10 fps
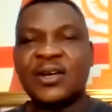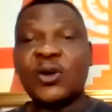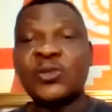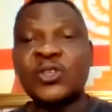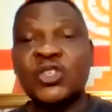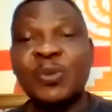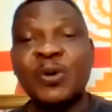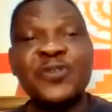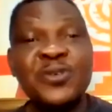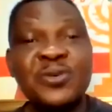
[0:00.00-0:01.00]
unto some
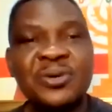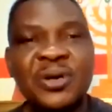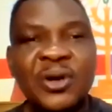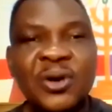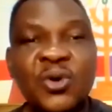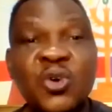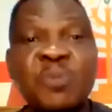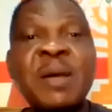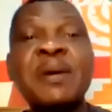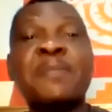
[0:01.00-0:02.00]
of you who
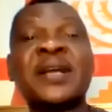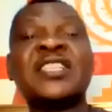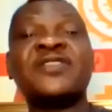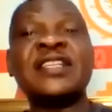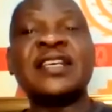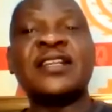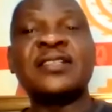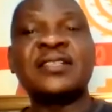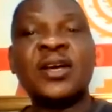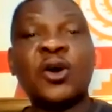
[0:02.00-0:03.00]
may be
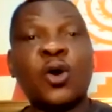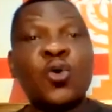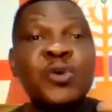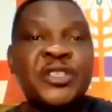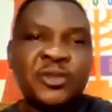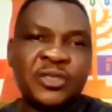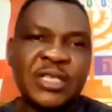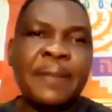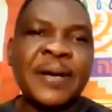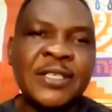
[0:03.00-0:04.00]
breastfeeding or who will soon
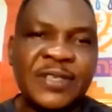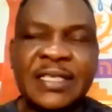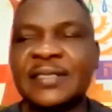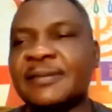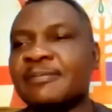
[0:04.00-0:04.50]
start breastfeeding.